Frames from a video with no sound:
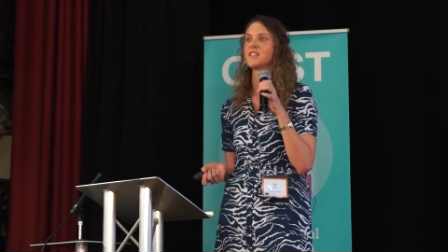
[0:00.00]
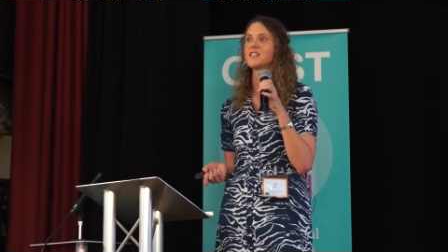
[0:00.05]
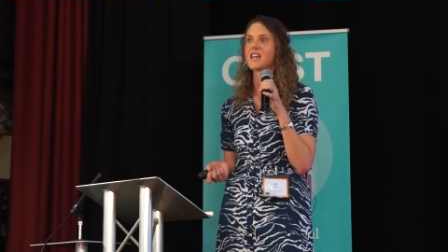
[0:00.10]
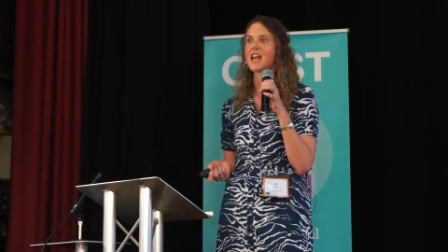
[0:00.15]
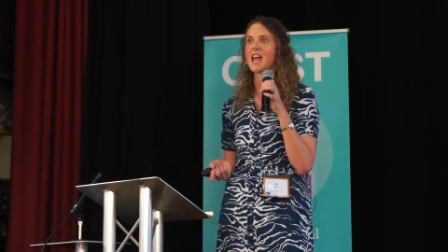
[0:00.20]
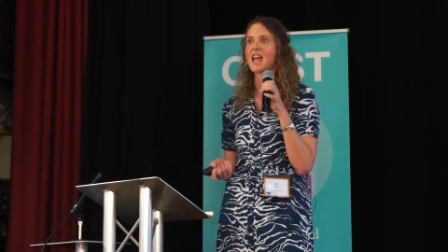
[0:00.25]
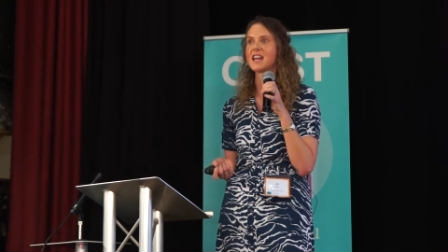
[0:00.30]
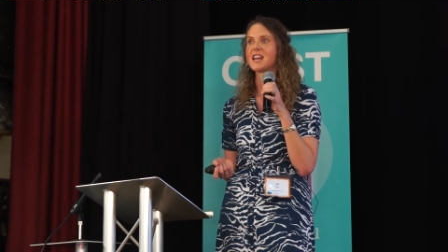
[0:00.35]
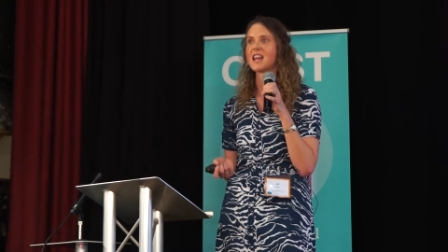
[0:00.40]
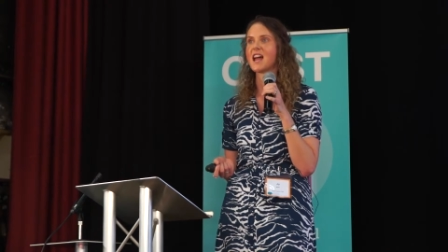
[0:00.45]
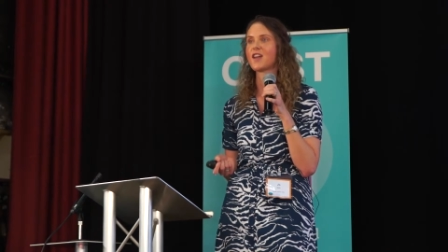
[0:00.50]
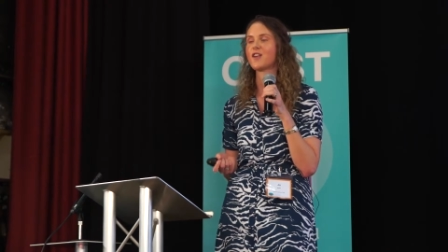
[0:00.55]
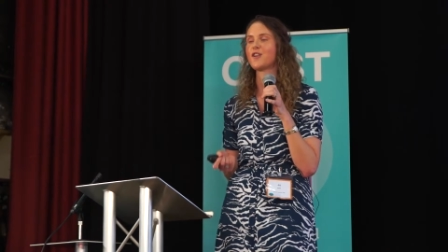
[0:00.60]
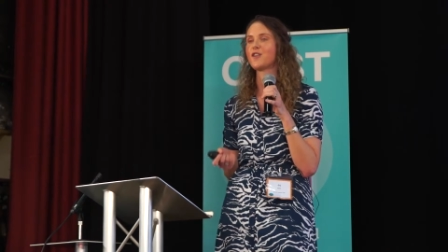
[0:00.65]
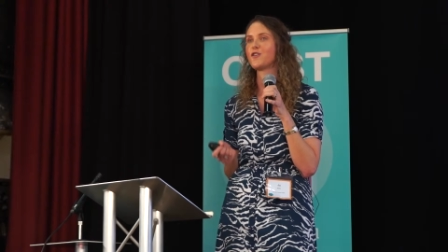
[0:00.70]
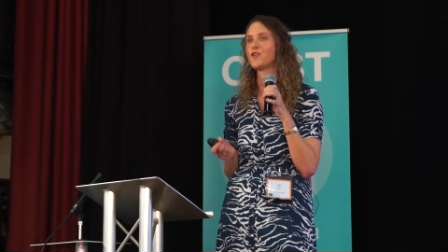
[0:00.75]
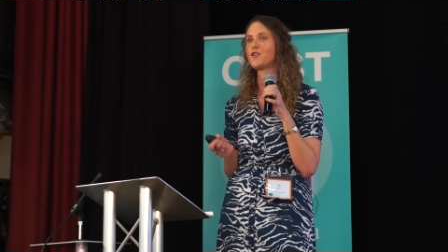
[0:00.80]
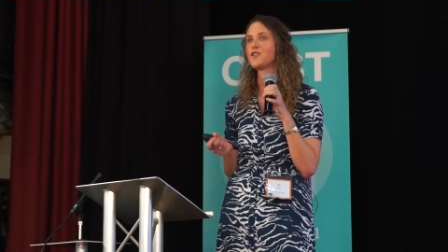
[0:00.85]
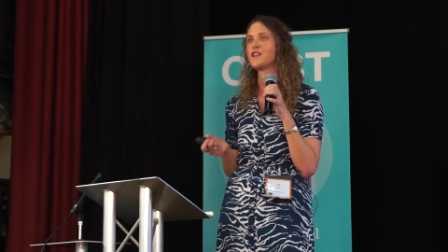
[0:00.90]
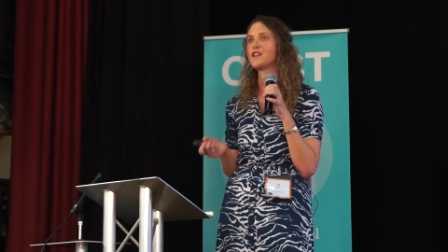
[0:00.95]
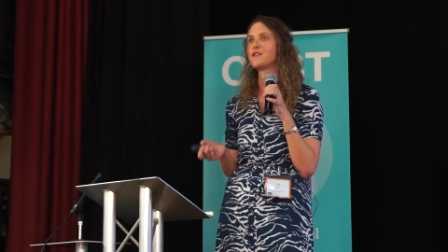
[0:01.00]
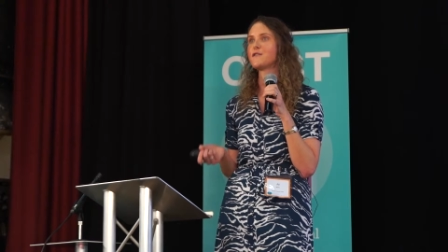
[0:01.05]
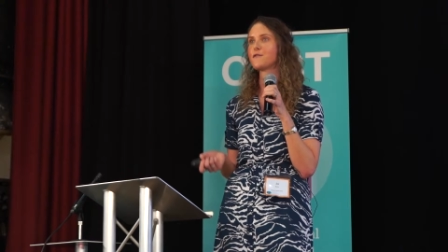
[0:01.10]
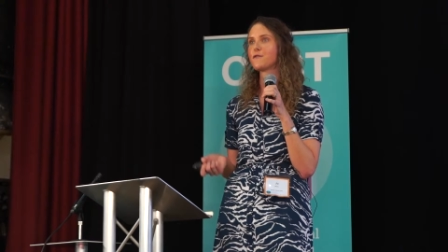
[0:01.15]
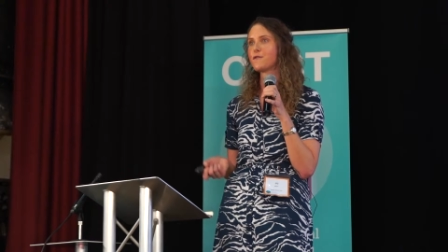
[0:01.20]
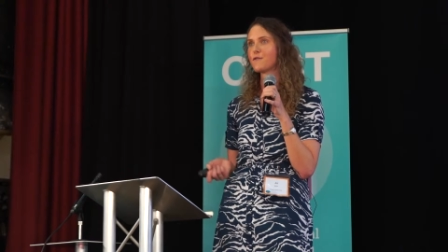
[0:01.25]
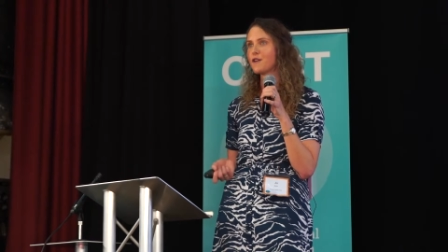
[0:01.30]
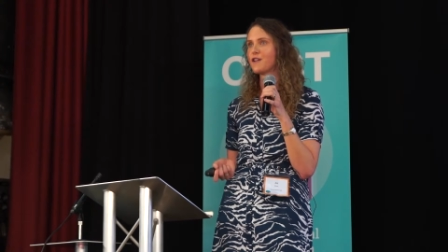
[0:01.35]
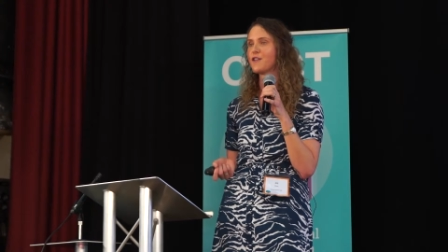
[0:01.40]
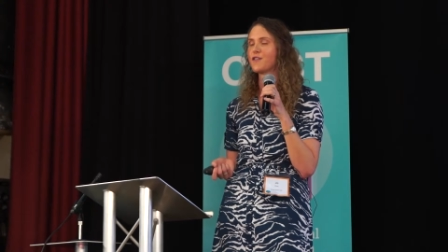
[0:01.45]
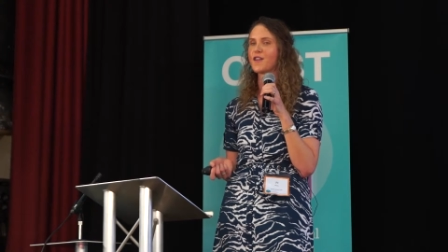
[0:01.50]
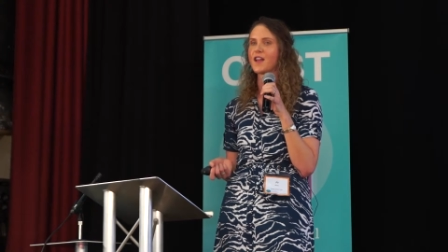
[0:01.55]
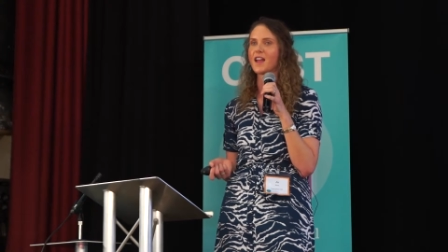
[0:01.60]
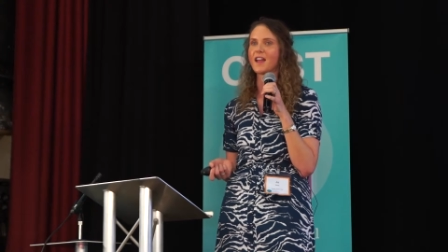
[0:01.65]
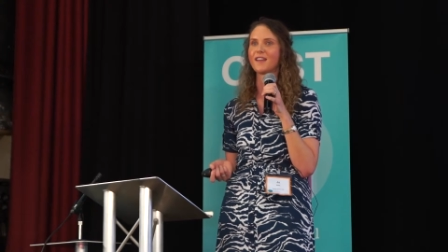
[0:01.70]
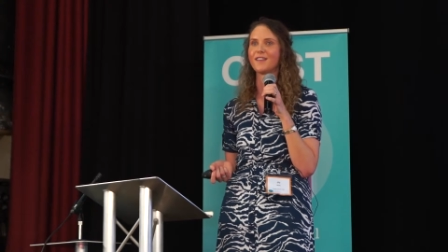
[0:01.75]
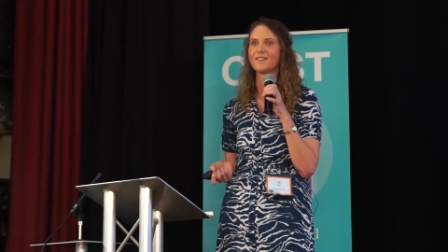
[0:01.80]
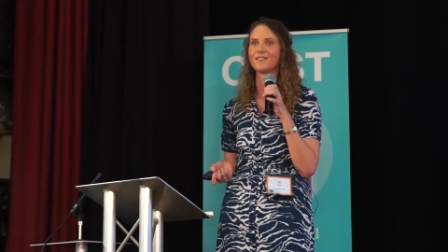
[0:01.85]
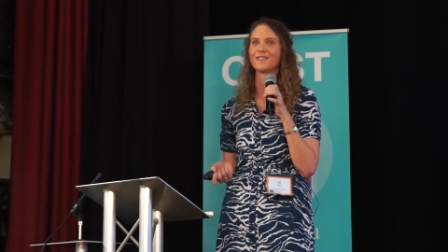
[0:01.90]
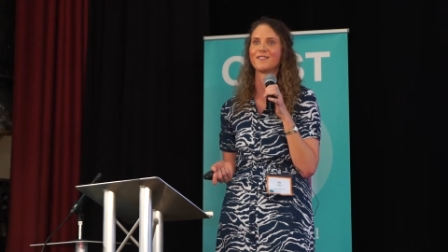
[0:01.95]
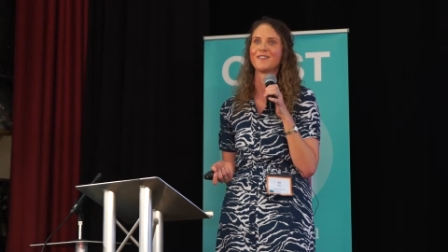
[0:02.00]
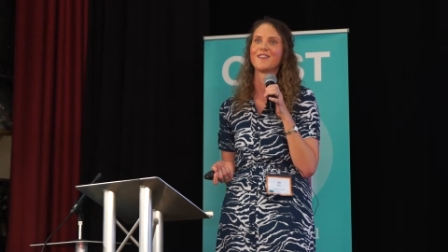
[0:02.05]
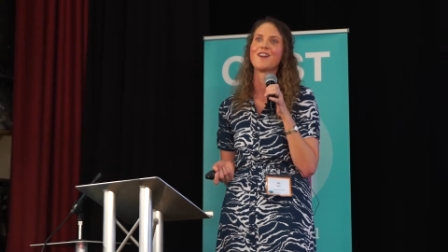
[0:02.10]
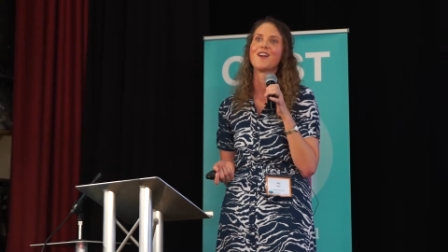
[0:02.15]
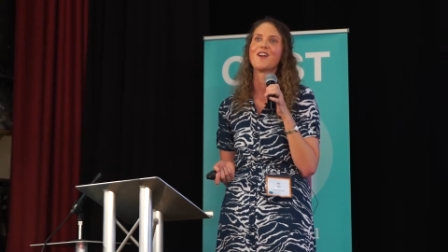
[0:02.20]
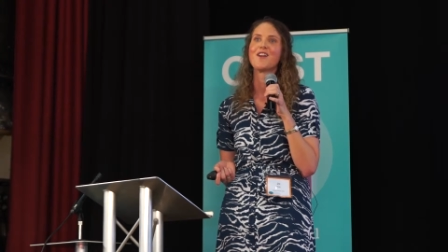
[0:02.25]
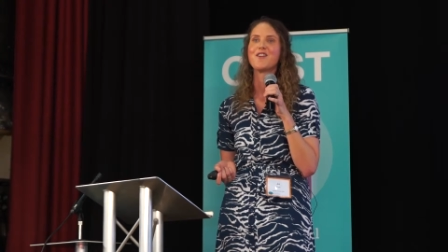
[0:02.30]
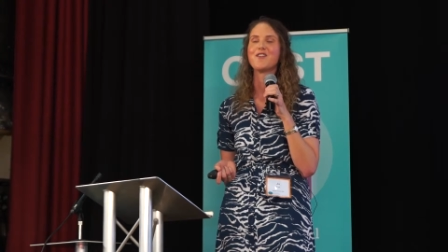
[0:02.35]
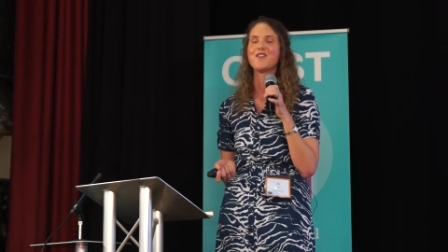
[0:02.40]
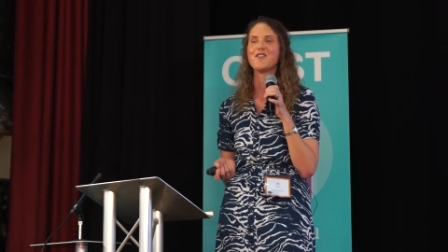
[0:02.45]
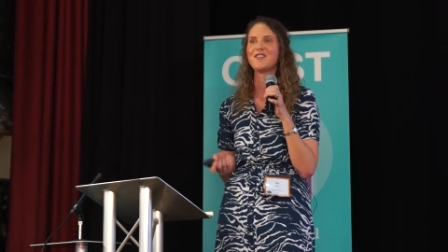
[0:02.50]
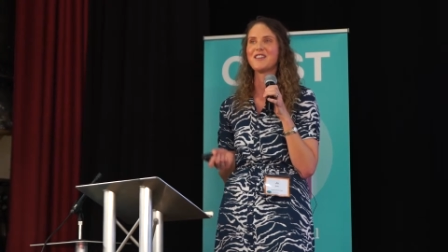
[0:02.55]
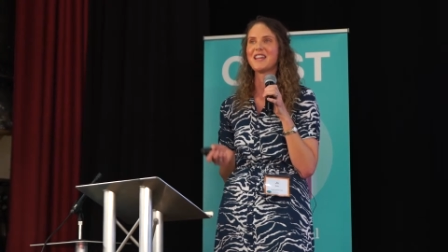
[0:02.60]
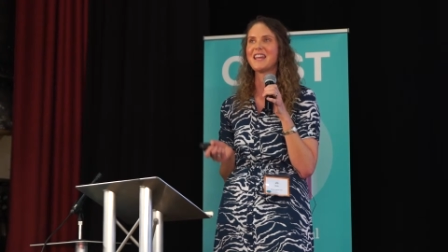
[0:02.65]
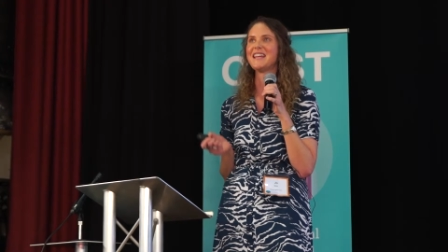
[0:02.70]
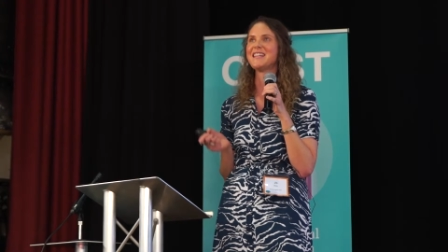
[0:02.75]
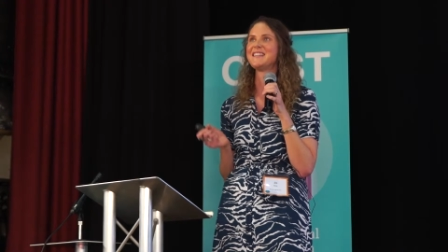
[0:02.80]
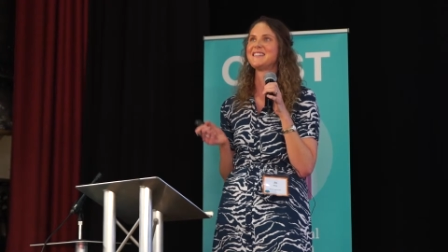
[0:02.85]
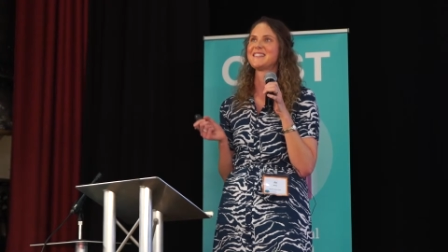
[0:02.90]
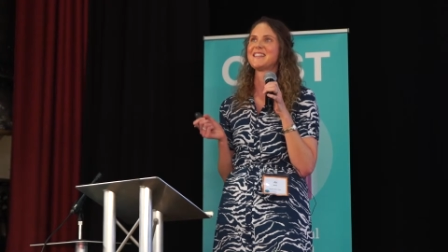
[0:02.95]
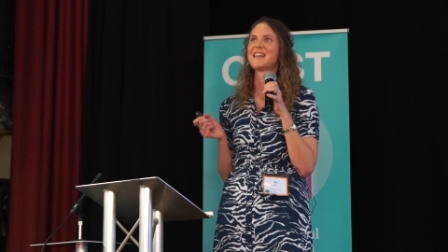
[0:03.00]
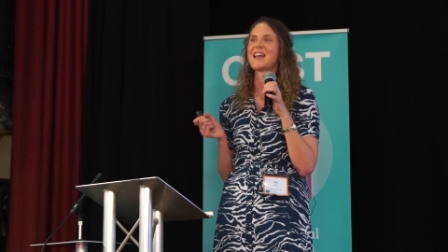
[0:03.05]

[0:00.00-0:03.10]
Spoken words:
then you need three things. You need